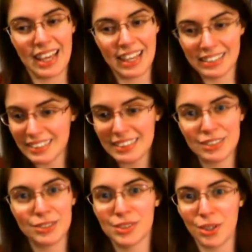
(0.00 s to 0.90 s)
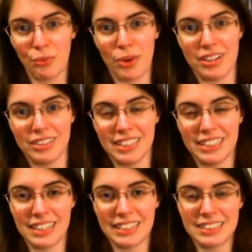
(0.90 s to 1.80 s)
It didn't do so well
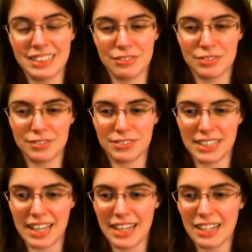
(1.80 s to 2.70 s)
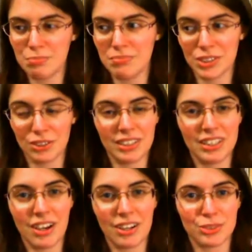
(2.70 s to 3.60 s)
in 1958, certainly
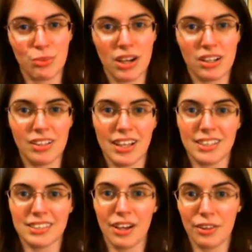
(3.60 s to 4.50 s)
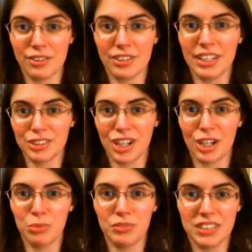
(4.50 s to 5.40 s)
not as well as other
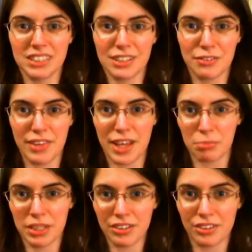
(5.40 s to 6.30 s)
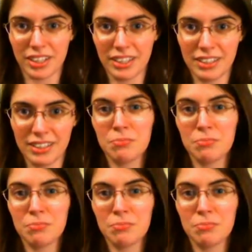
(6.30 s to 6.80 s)
Hitchcock movies of that period.